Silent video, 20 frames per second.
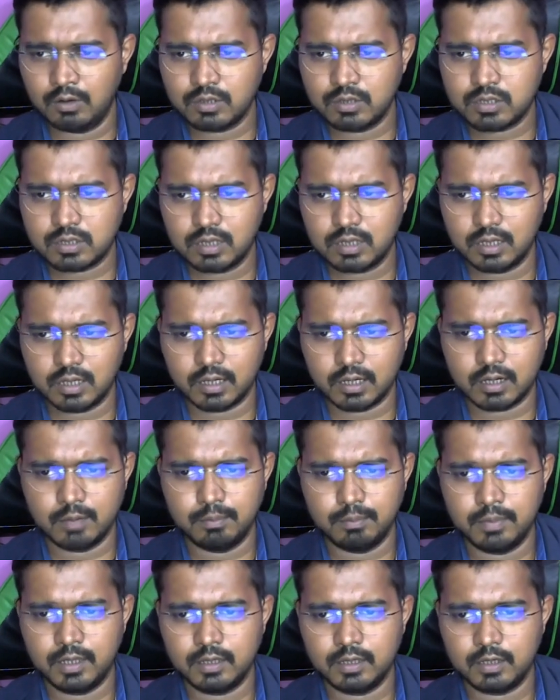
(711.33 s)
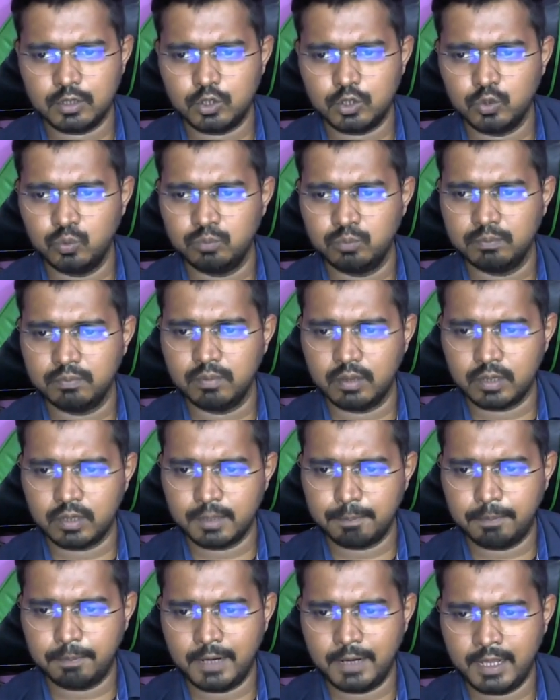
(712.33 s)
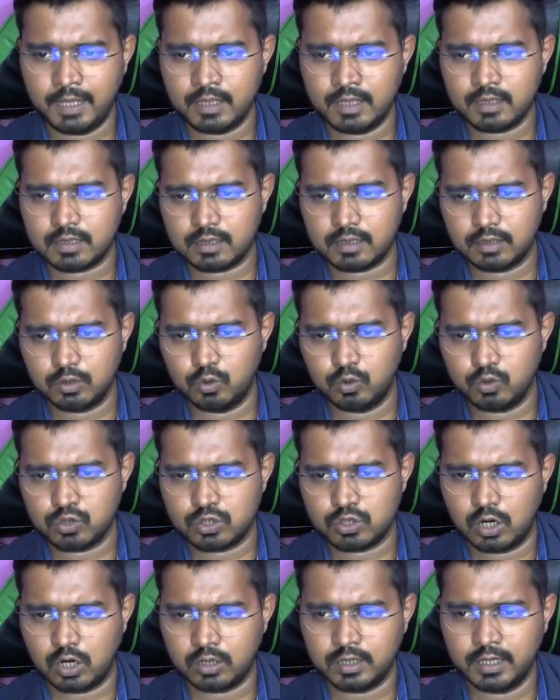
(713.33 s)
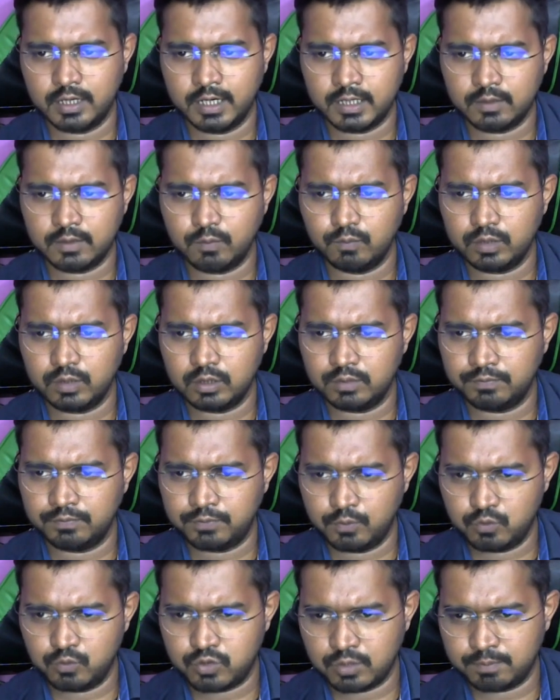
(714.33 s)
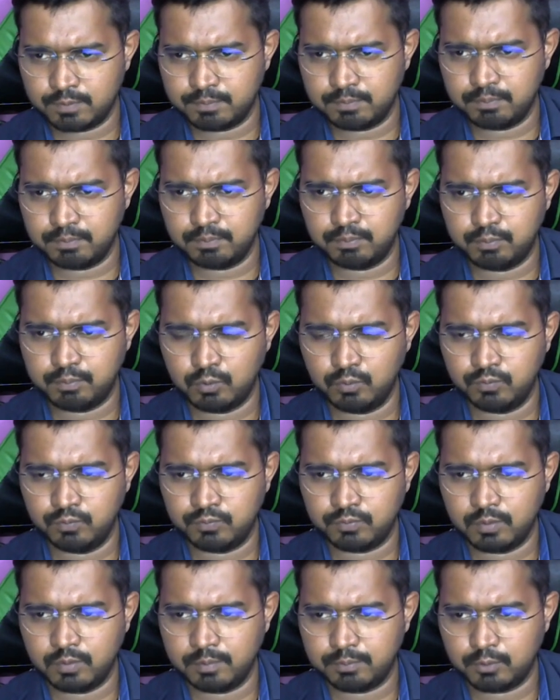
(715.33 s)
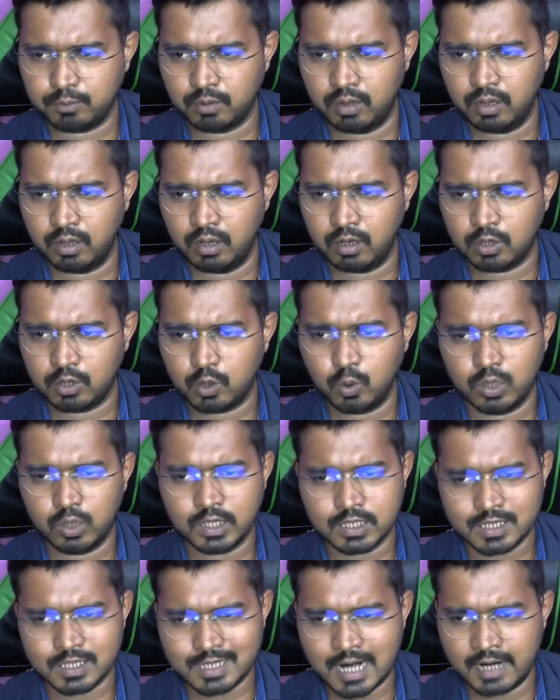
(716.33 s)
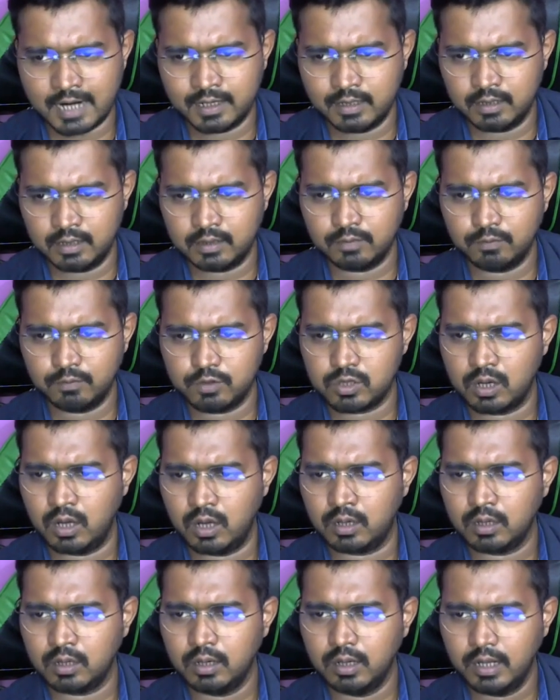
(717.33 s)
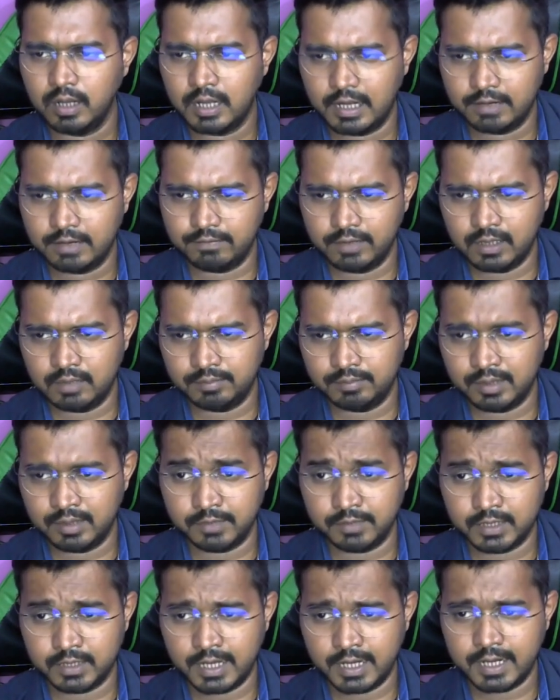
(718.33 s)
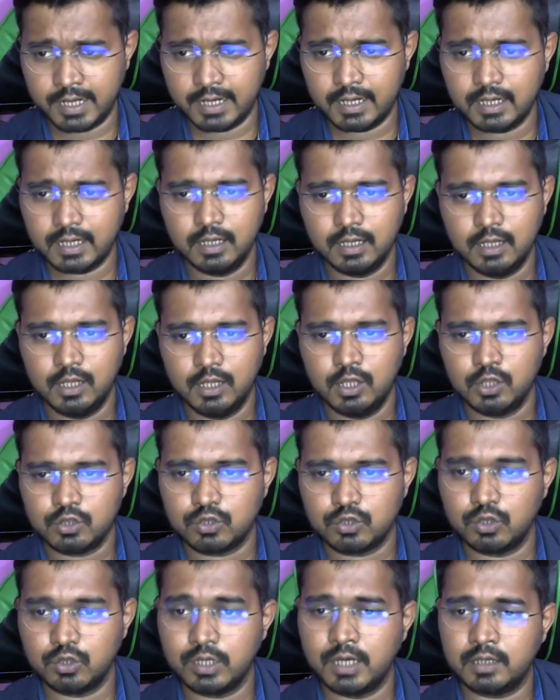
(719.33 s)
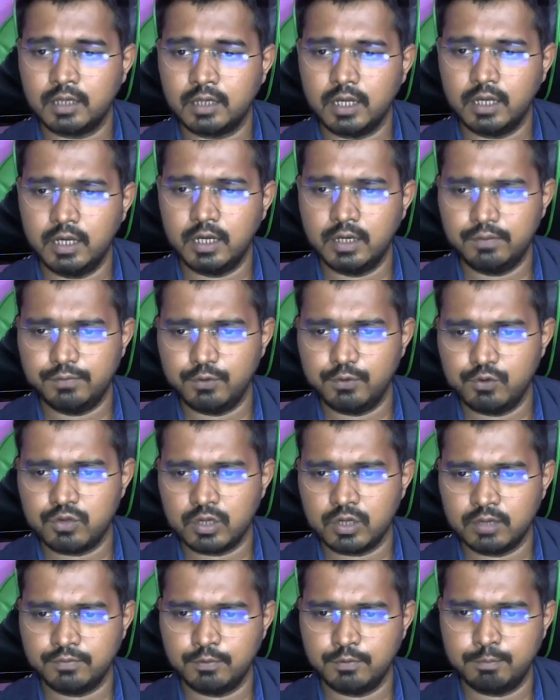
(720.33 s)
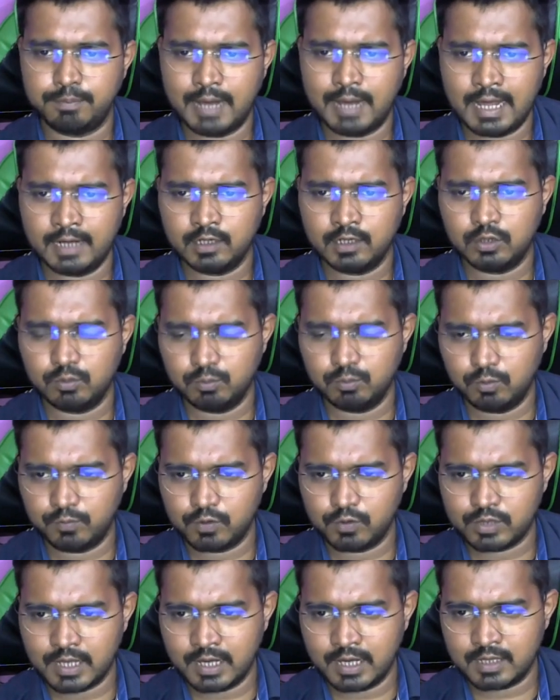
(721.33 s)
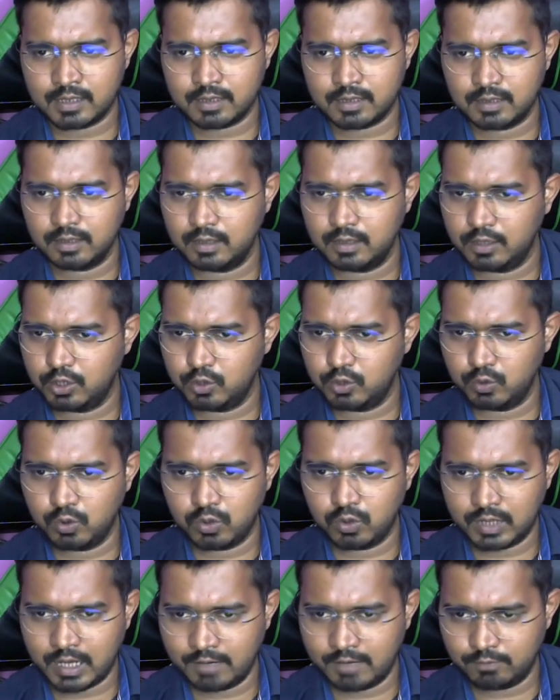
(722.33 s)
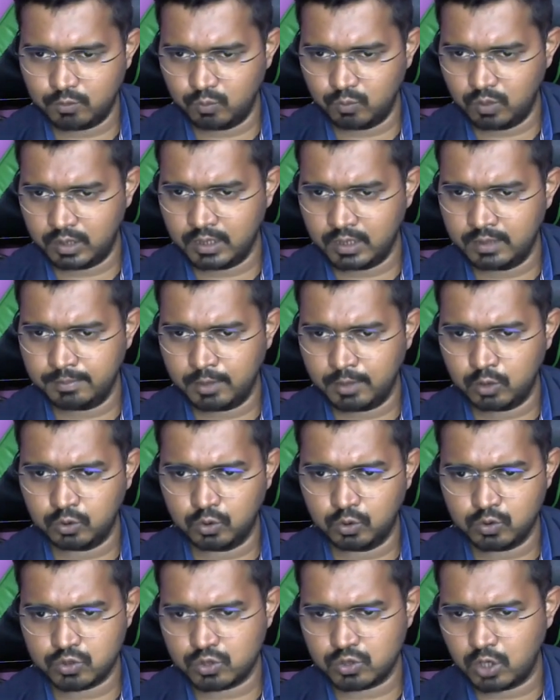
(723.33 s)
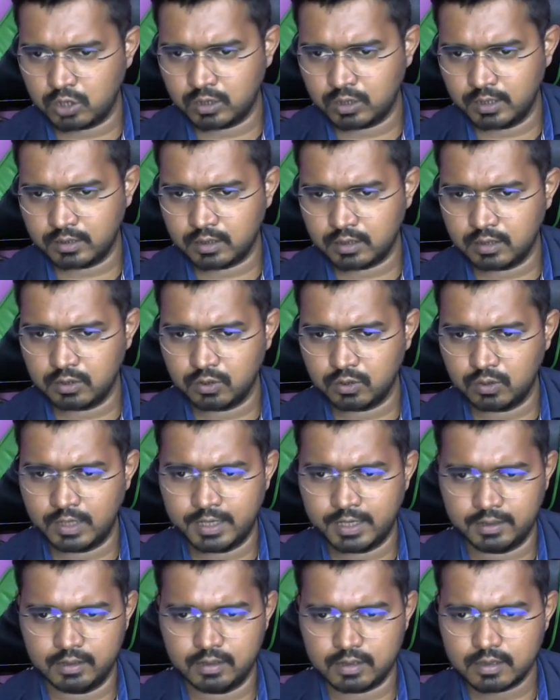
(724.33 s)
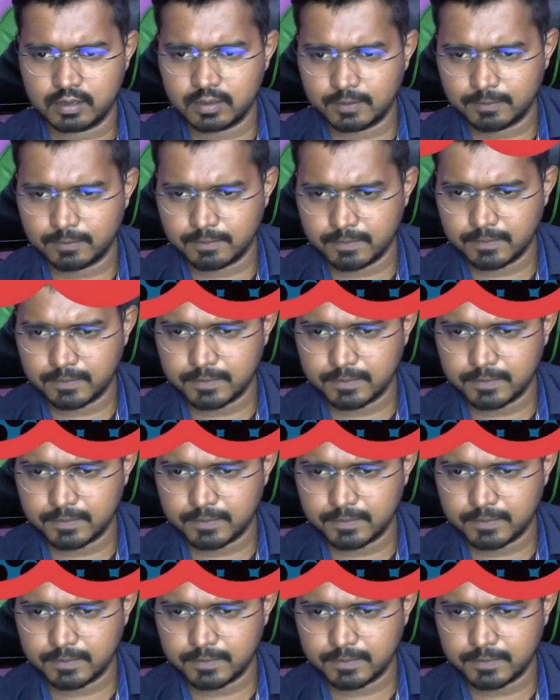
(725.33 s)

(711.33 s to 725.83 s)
I would still recommend to replace those .NET with the future-proof coding standard which are available with AL, so that in future, if you plan to move to SaaS, you don't have to worry about those .NET control add-ins.